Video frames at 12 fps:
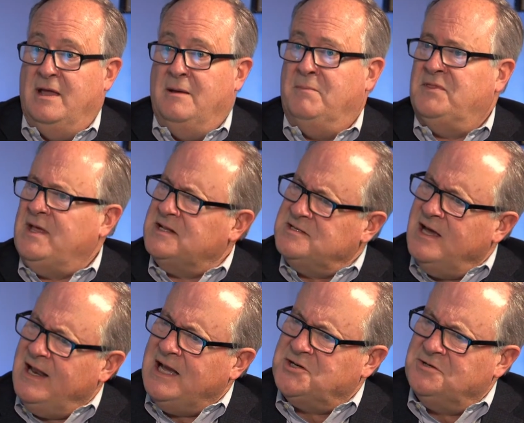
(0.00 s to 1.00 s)
But that's not
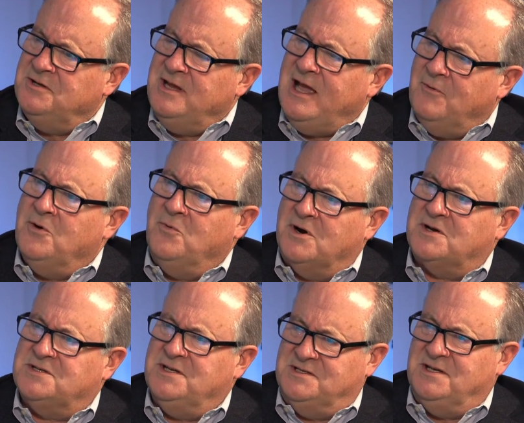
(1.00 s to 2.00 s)
actually how it works,
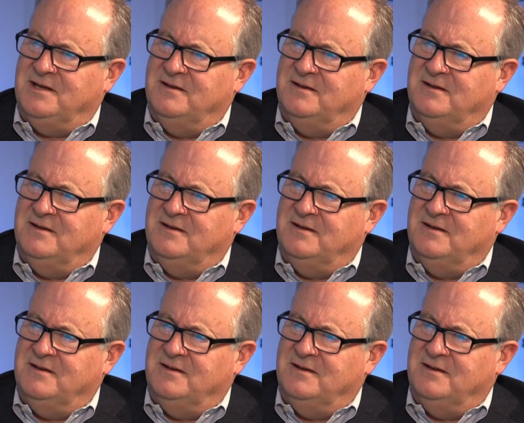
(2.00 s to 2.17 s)
is it?